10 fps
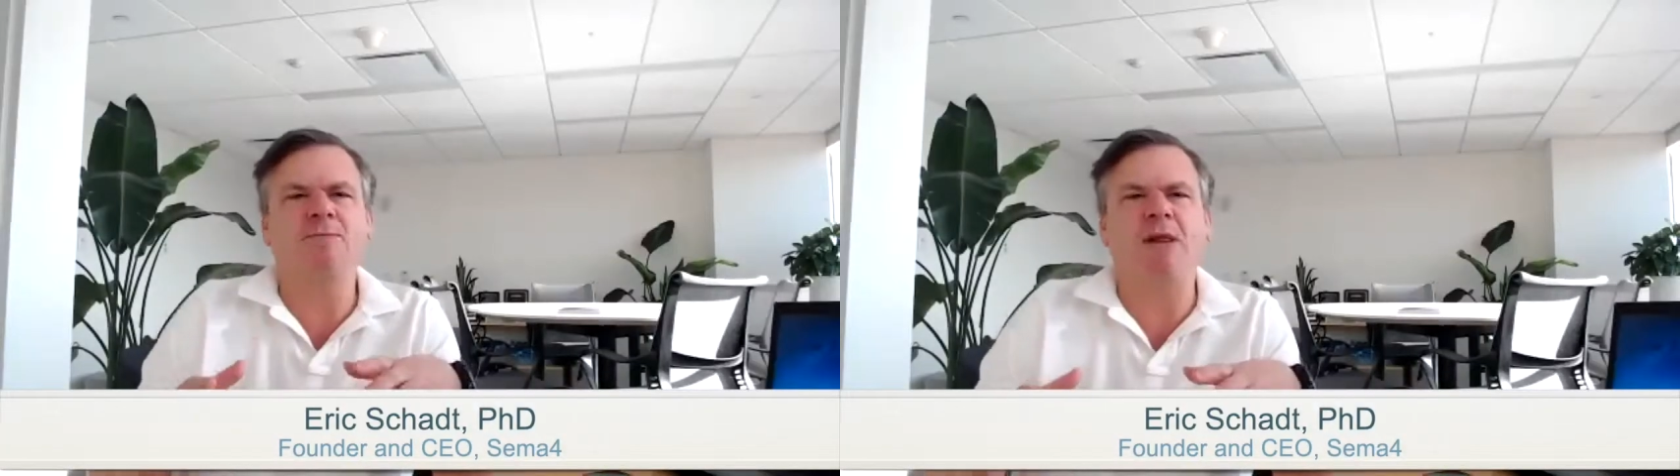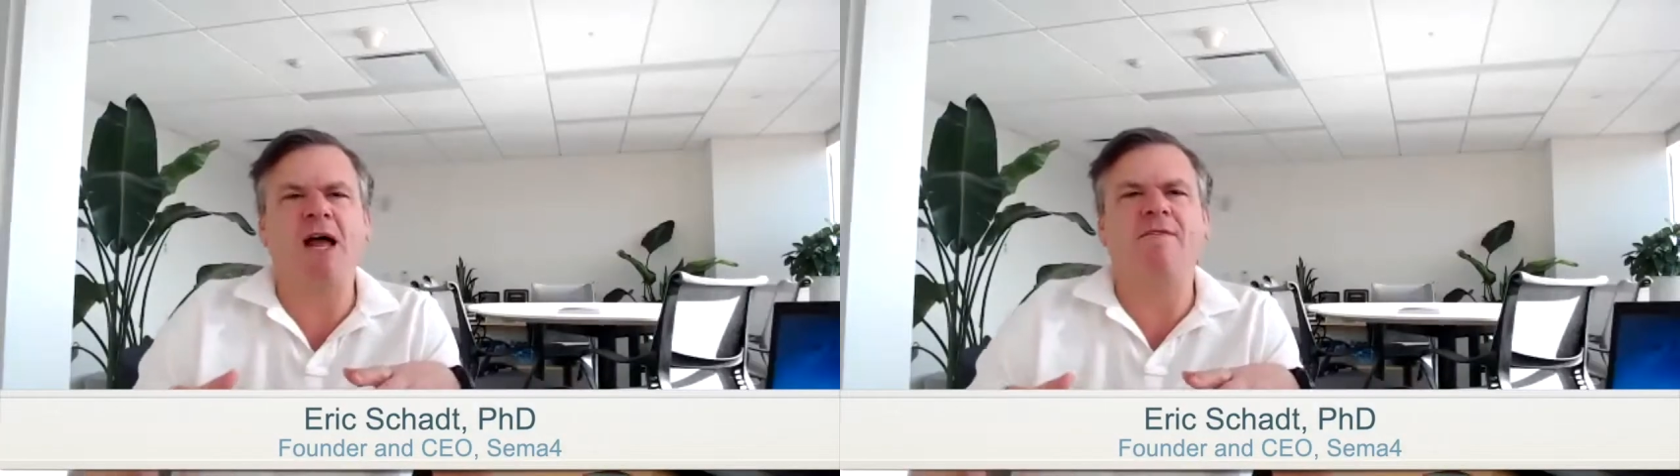
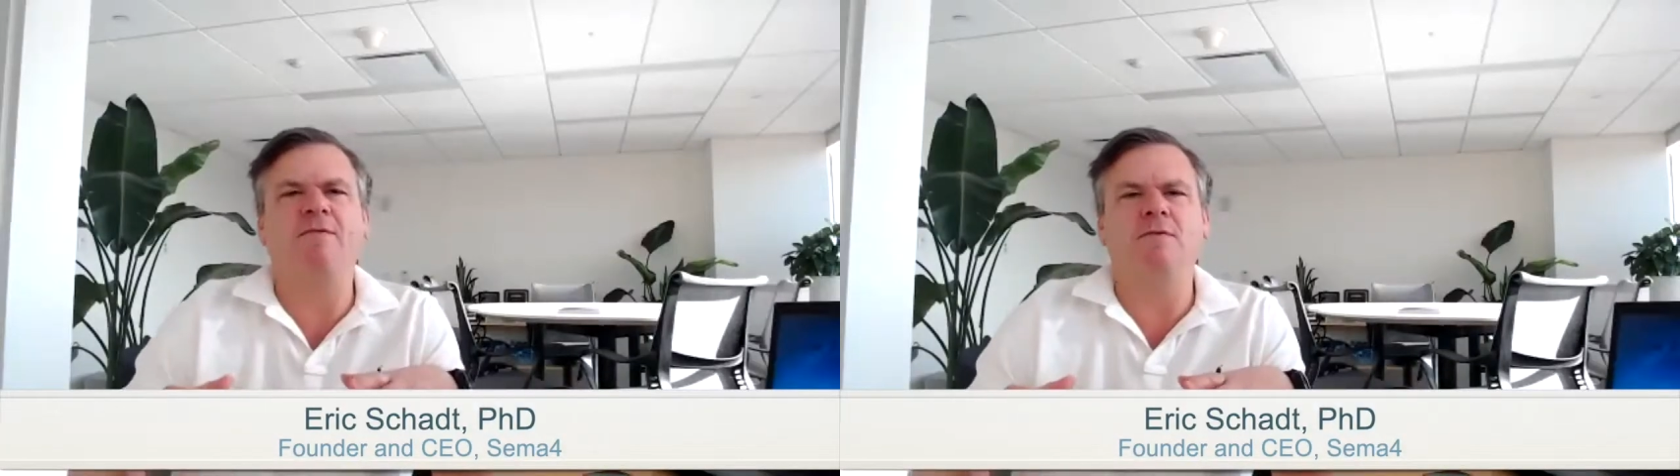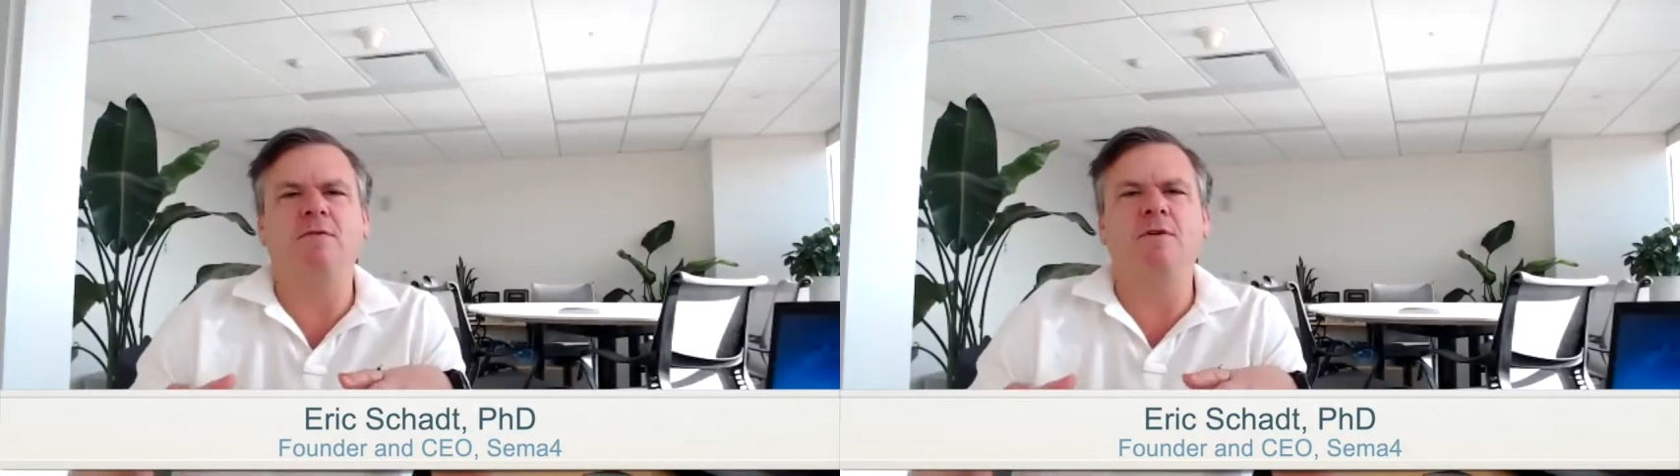
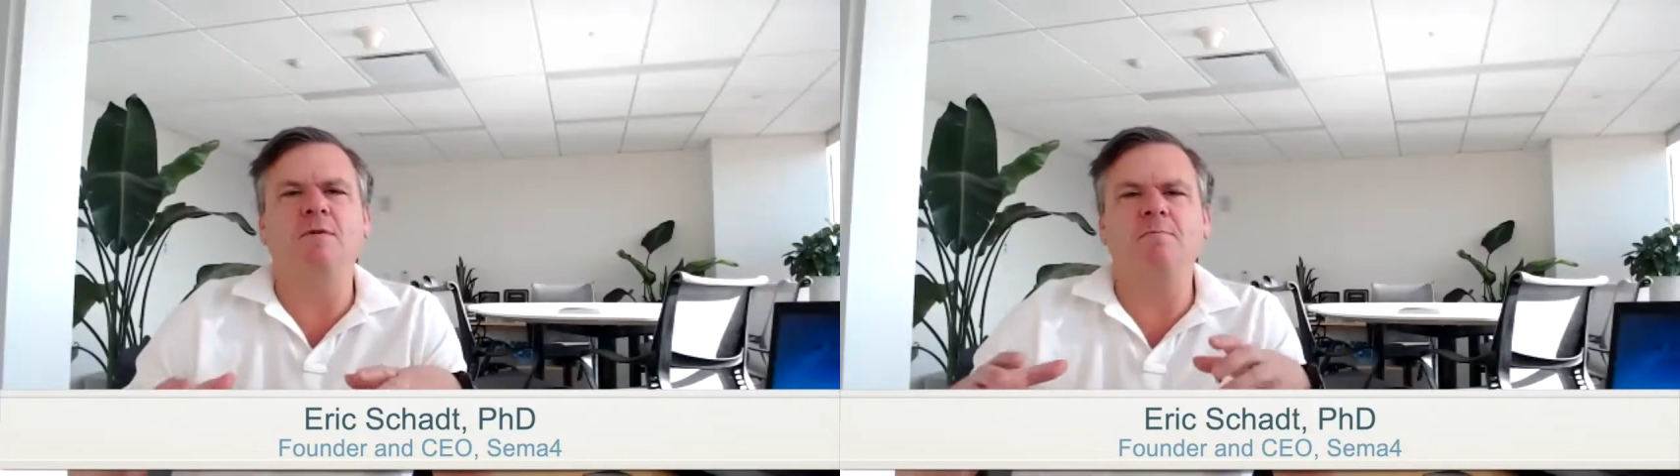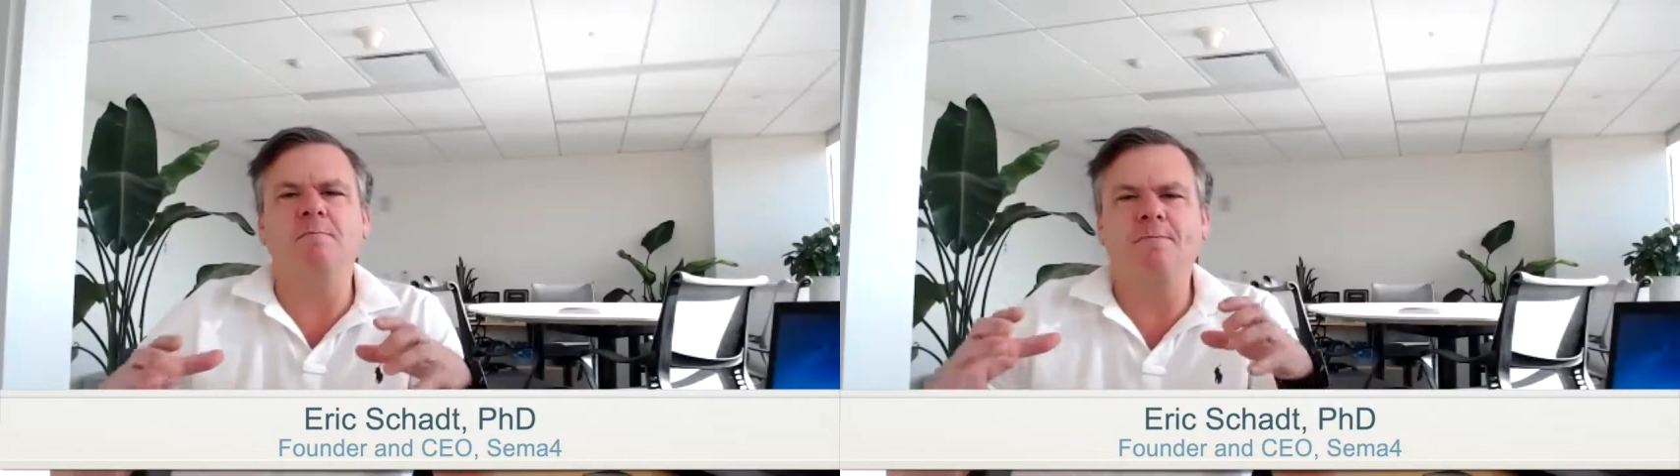
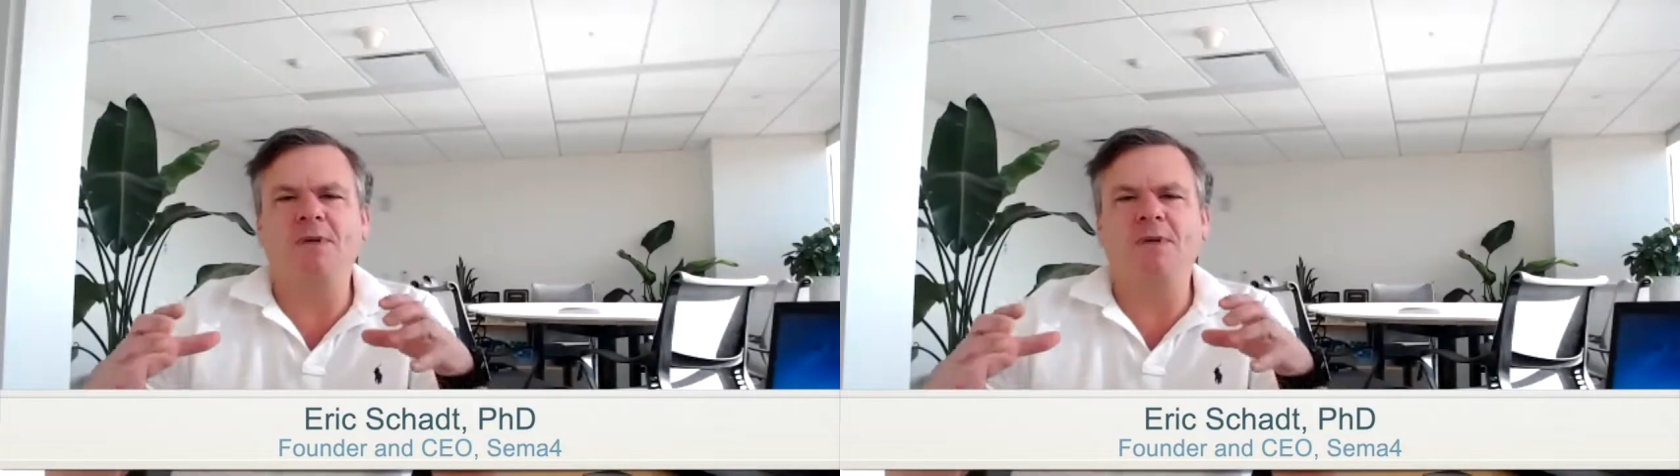platform,